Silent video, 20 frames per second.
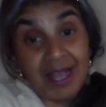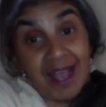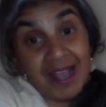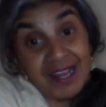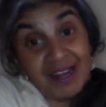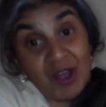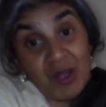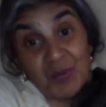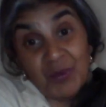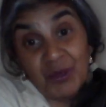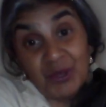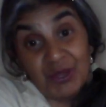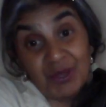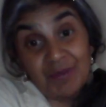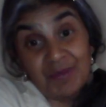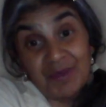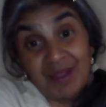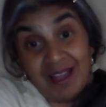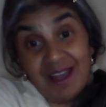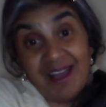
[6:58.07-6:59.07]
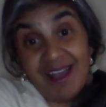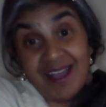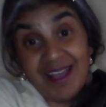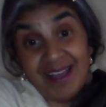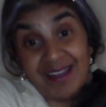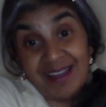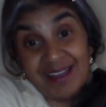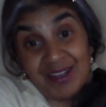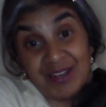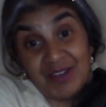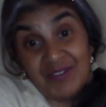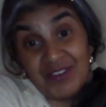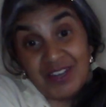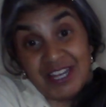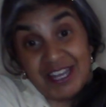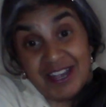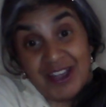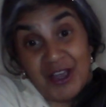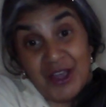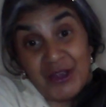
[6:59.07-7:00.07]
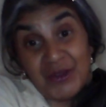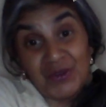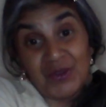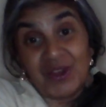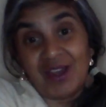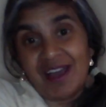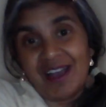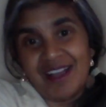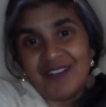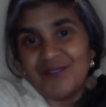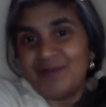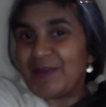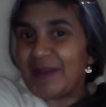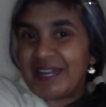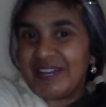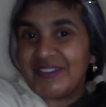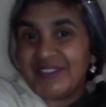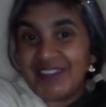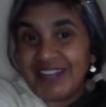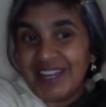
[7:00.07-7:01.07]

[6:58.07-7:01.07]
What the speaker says: And I put them live, like in the video, not live, but in a